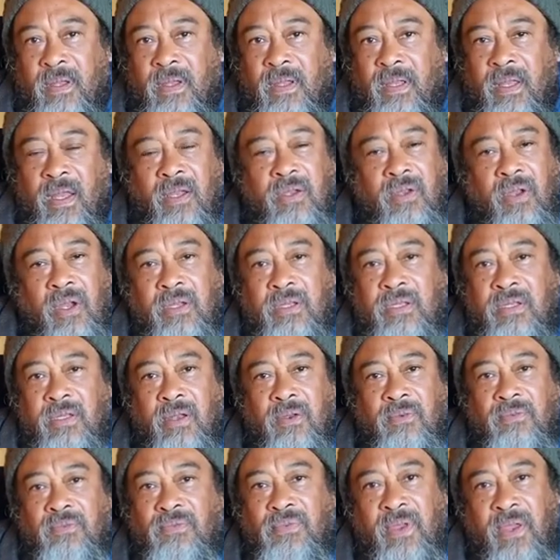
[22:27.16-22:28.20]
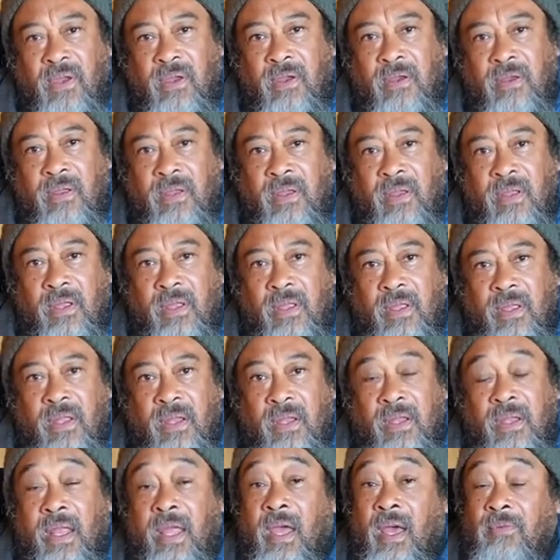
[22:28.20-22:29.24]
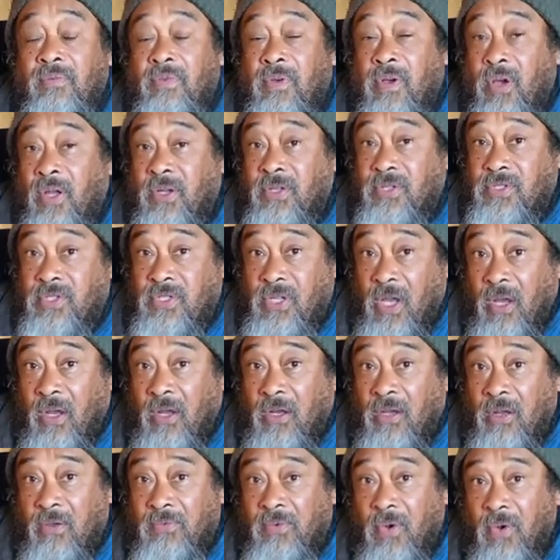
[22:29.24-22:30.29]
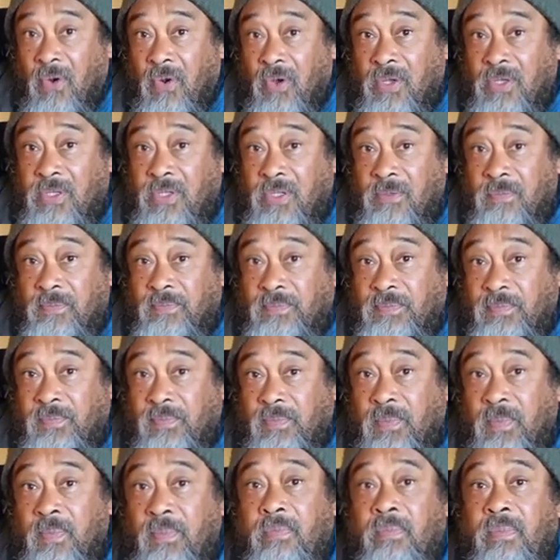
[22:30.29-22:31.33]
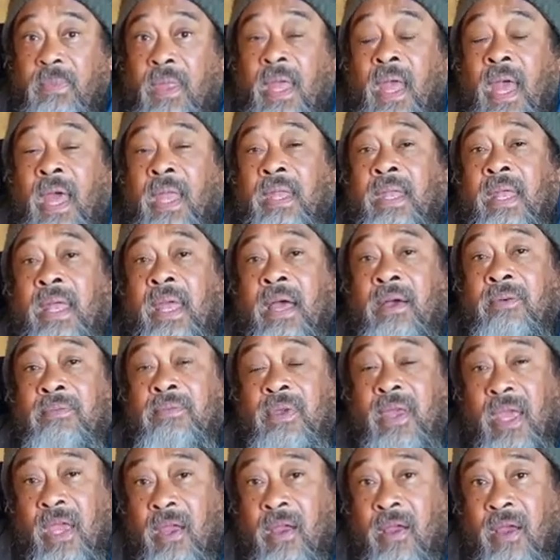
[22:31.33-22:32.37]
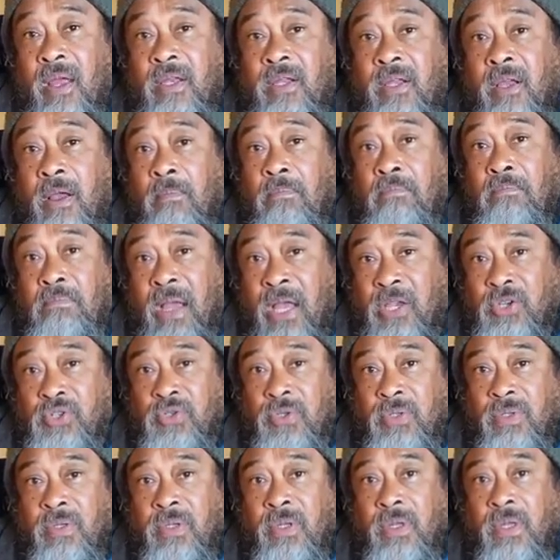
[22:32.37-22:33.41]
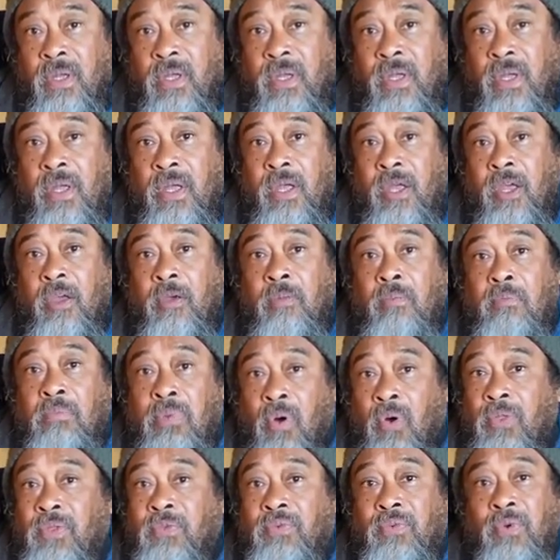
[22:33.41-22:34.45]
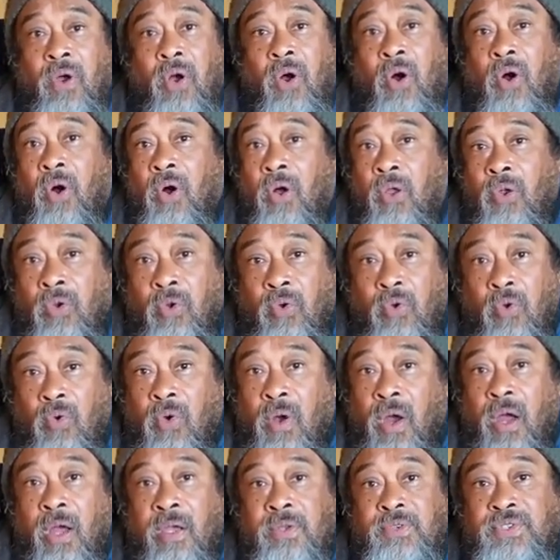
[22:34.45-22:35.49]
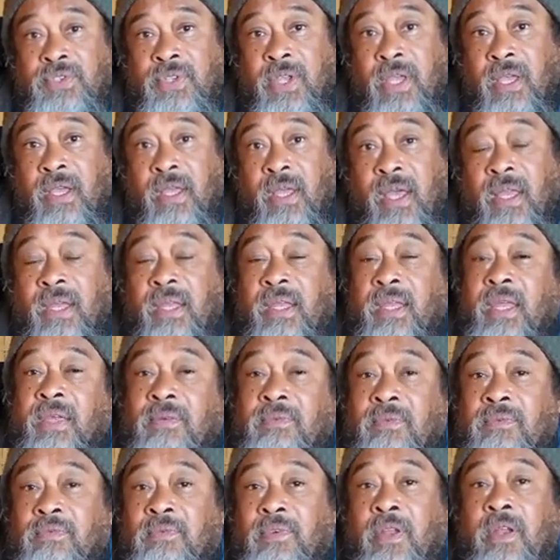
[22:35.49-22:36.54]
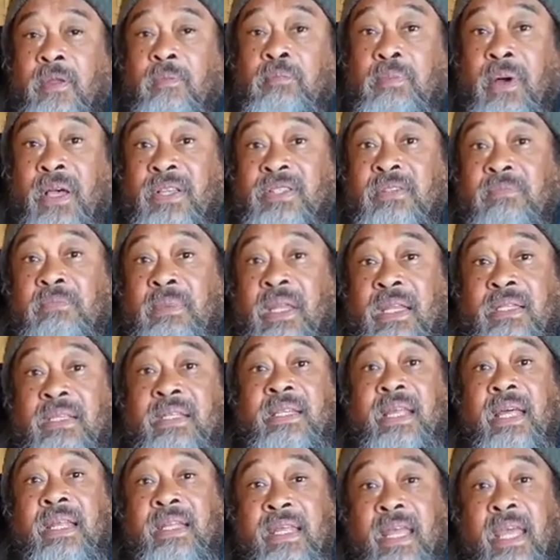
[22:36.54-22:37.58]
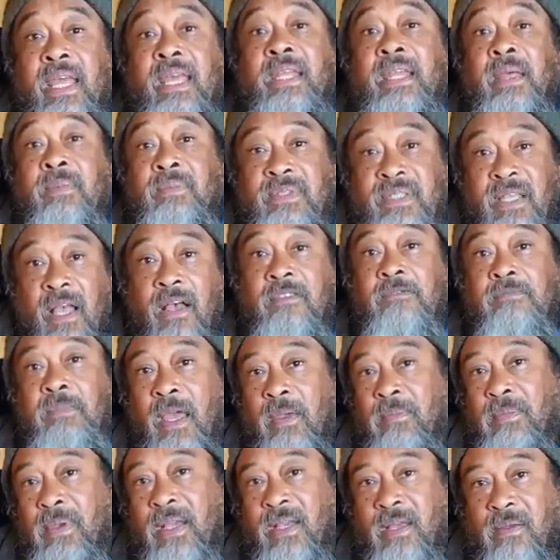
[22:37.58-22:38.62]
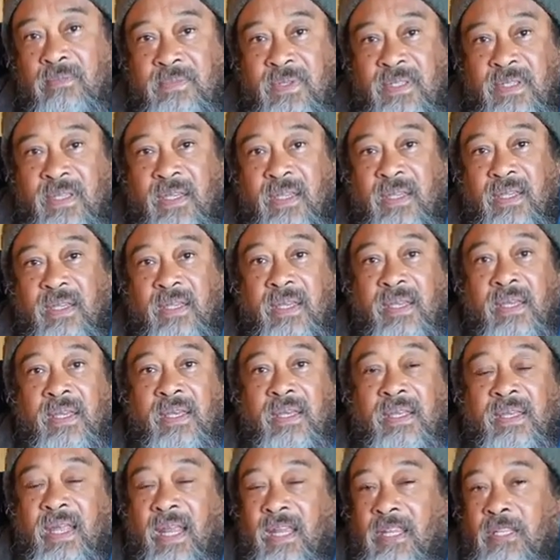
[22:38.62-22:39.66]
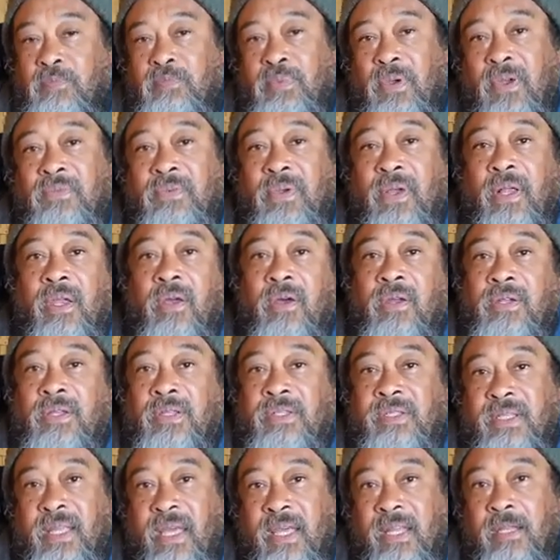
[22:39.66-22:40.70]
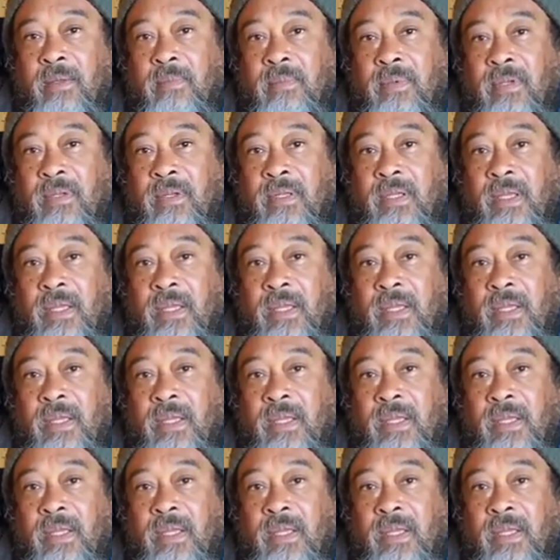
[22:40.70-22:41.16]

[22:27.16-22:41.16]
They are not in fear. They have concern, of course, and they have care and compassion, both for all who are sick and even for the possibility that they themselves might become sick. That is perfectly understandable.